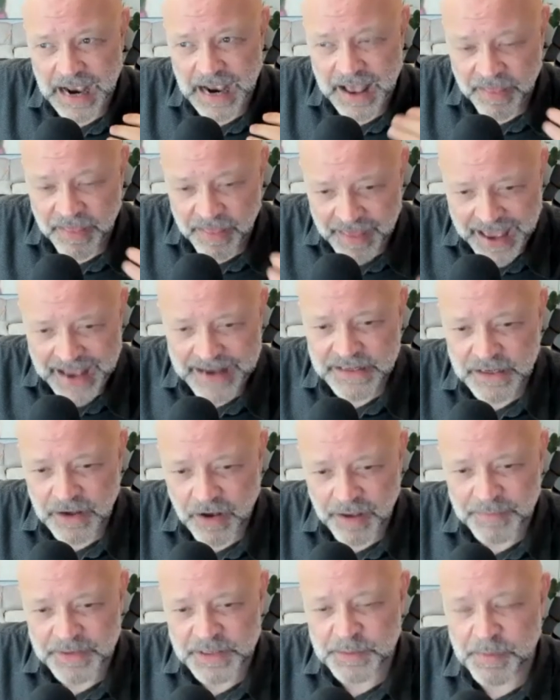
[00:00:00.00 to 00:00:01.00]
at that
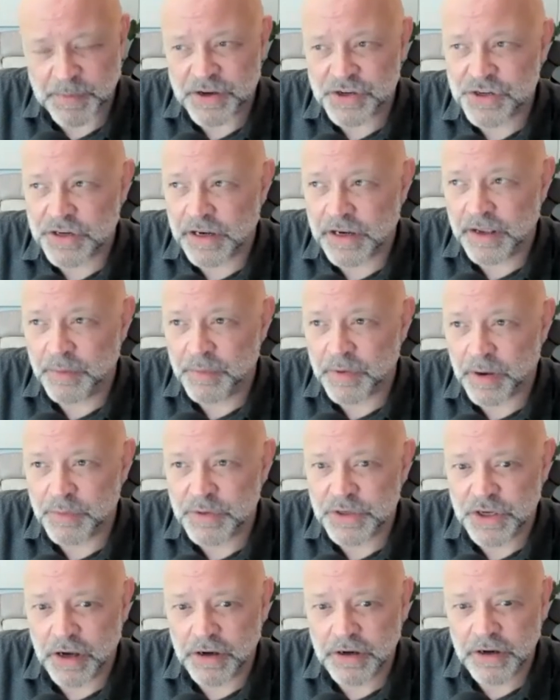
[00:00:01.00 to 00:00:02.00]
time, especially when I
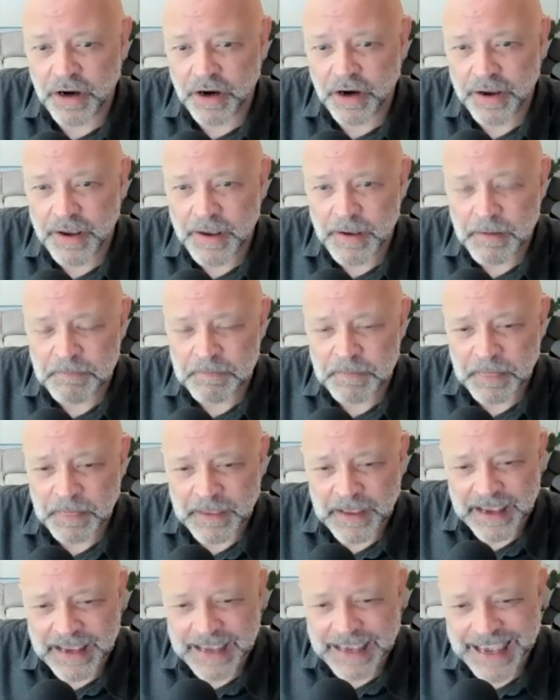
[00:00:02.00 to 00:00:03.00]
was younger,
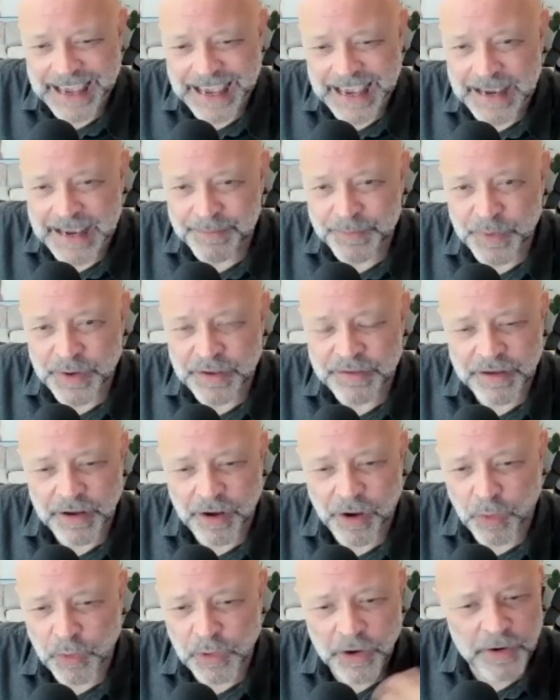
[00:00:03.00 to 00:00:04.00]
it came with a
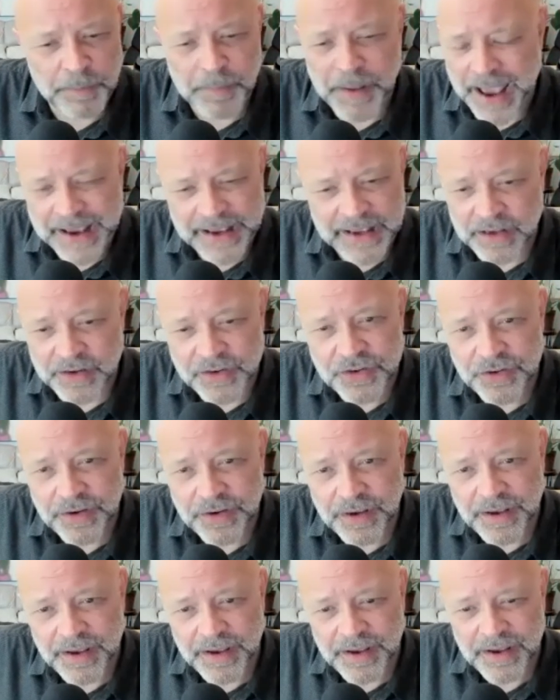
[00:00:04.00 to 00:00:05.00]
whole lot of baggage.
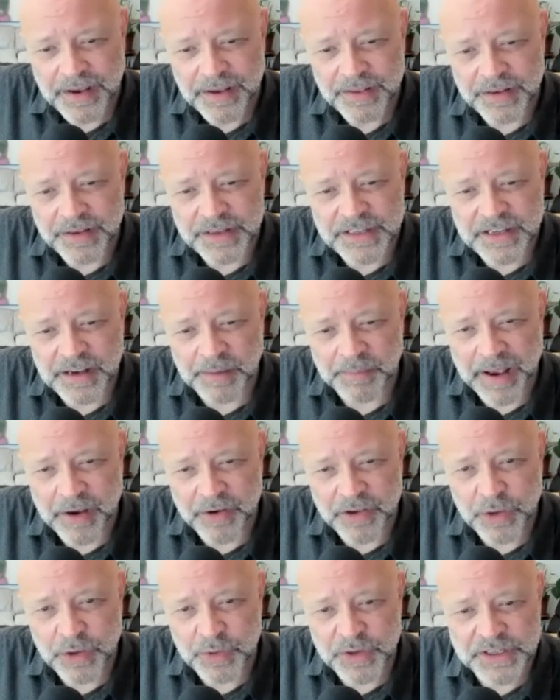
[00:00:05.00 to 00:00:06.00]
Mm. That somehow
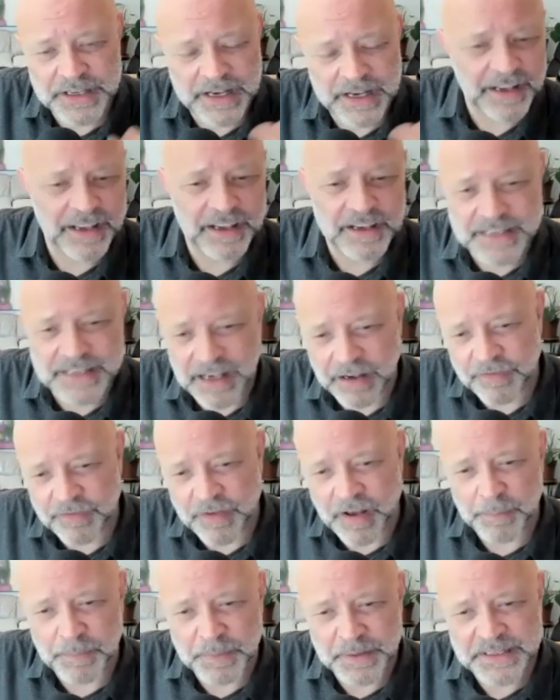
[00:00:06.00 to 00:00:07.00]
you were setting yourself
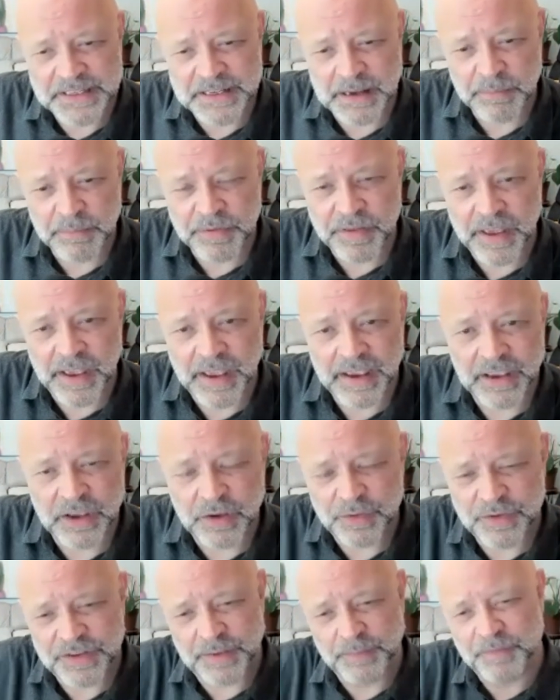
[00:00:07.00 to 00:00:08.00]
up as something.
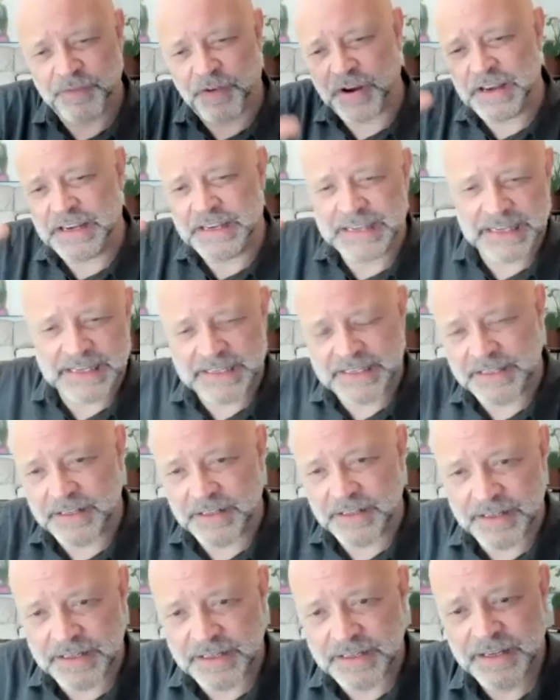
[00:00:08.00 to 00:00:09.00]
You seemed very
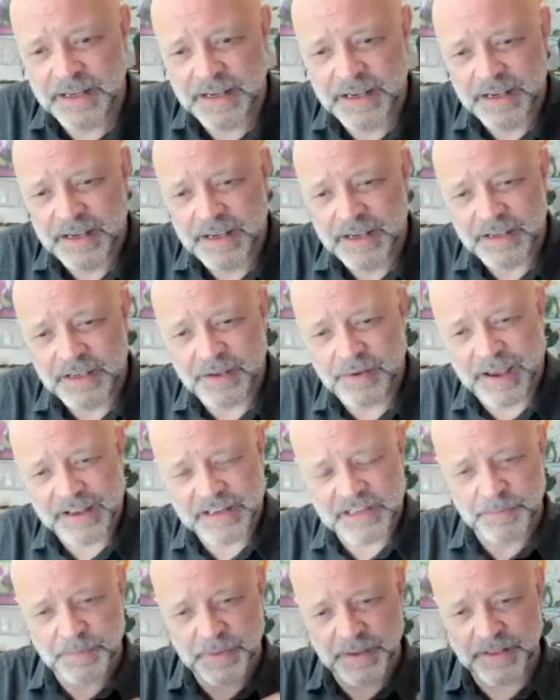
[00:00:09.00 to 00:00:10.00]
distant. You
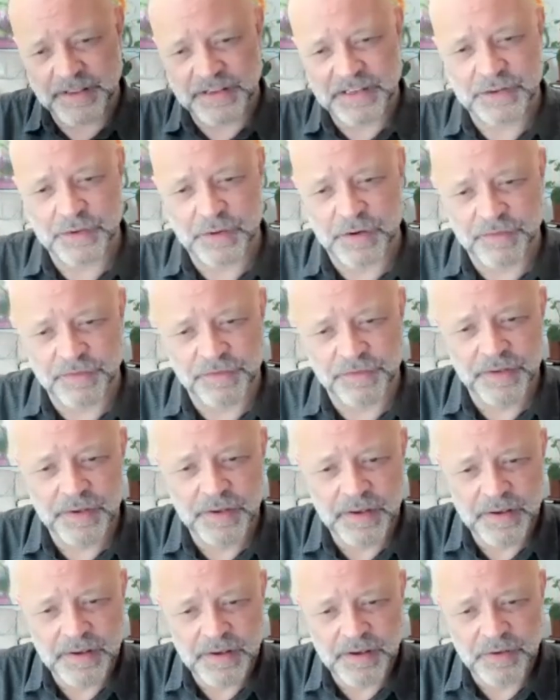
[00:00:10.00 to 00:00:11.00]
had to be this sort of
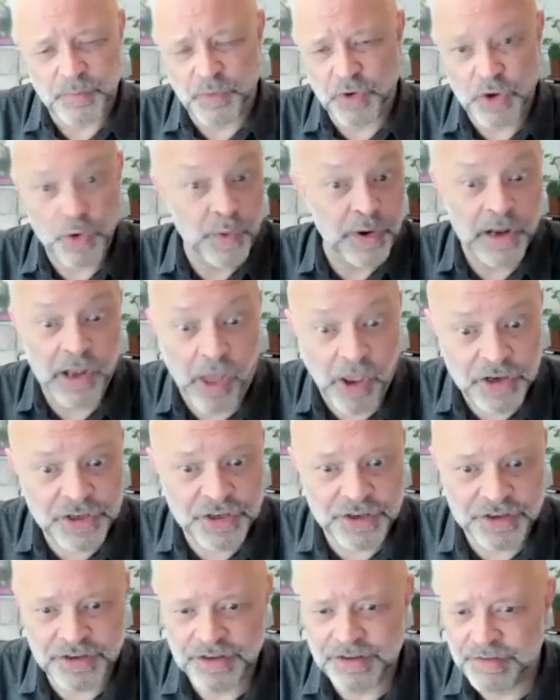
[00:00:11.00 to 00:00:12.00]
were you
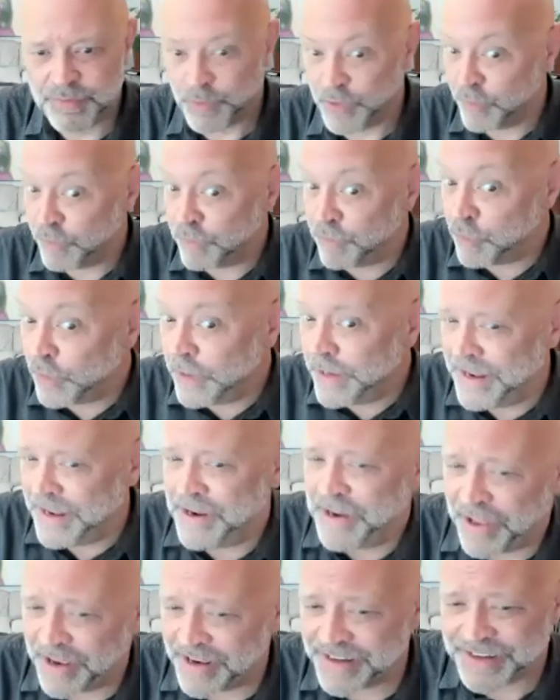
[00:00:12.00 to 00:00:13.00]
enlightened? Were you fully
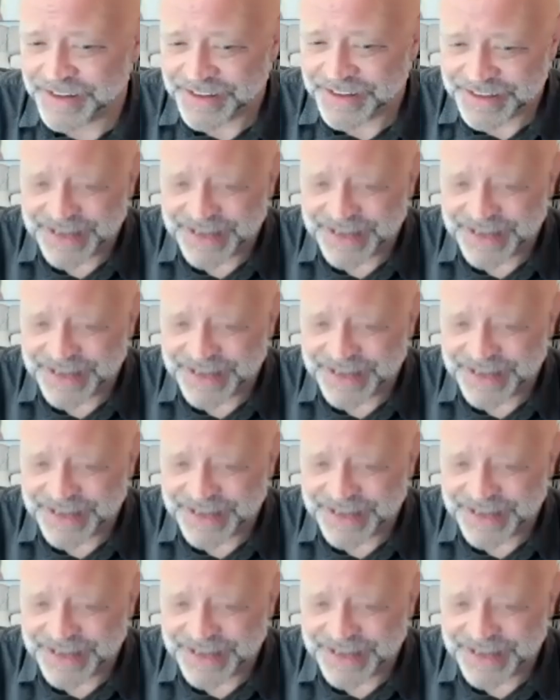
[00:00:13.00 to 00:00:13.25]
enlightened?